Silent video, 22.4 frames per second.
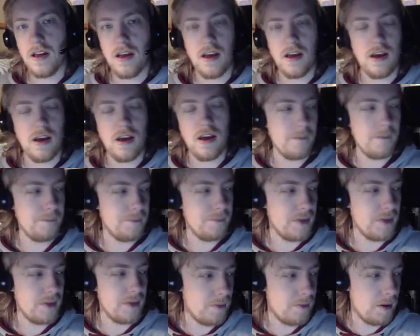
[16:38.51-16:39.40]

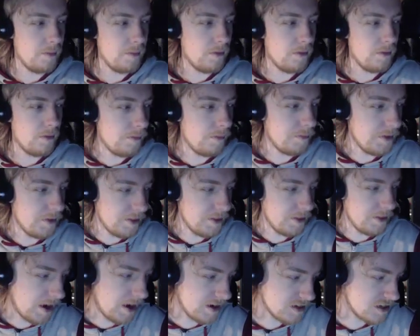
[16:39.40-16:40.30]
And my mom, in
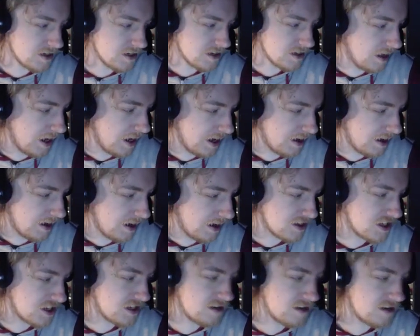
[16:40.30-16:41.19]
the past year,
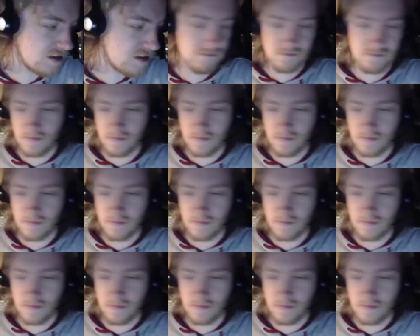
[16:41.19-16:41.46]
has